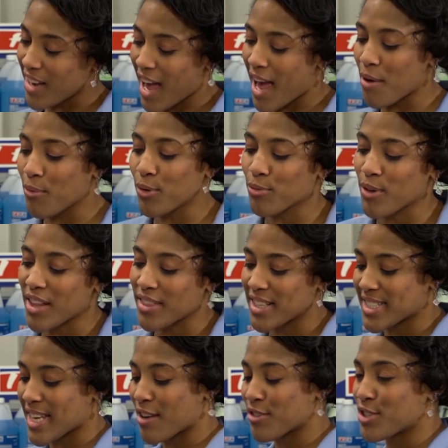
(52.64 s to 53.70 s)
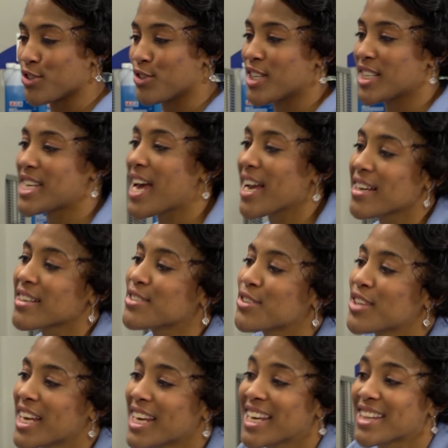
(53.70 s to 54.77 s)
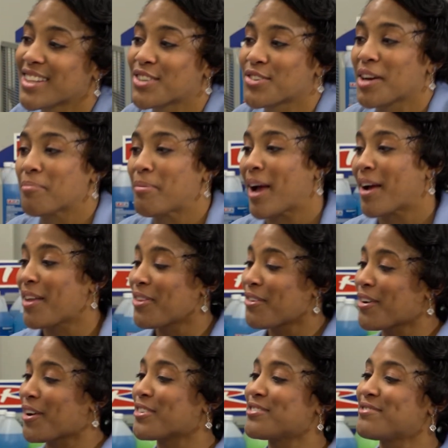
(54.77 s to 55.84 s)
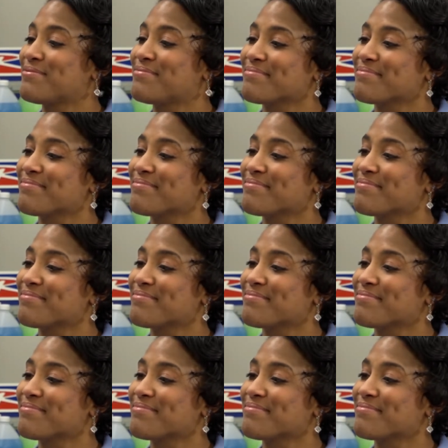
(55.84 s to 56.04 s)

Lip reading: I will run this out to the tech so they can get the truck back on the road.